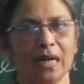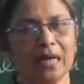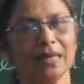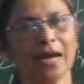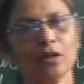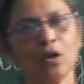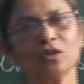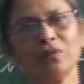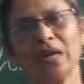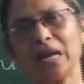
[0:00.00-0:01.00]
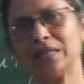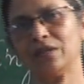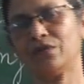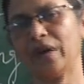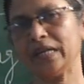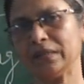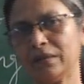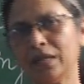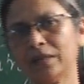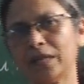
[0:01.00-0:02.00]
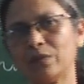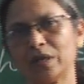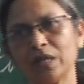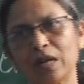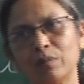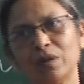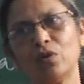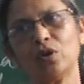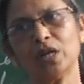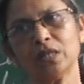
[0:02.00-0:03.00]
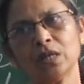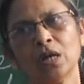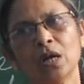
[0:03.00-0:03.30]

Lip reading: Under that also we classified 3, that was herbivorous,